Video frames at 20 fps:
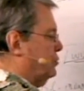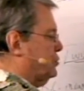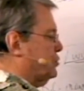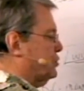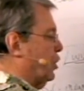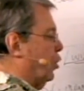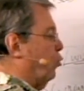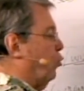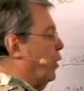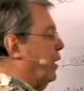
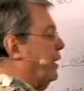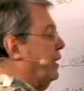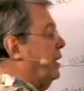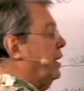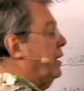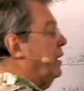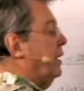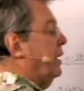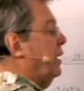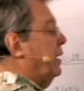So when
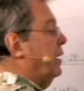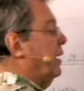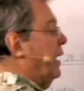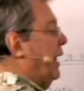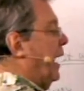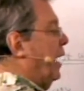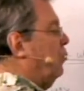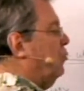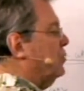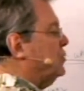
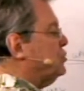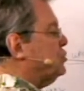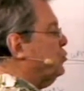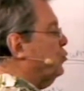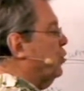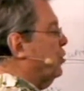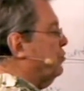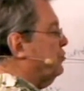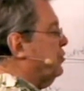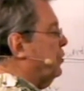narrow is the
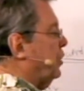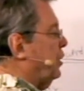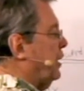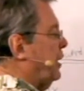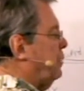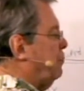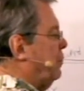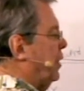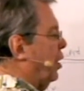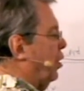word
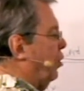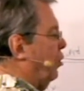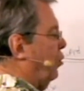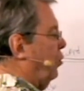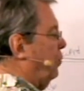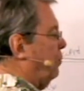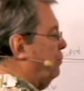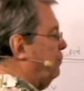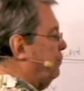thalebo,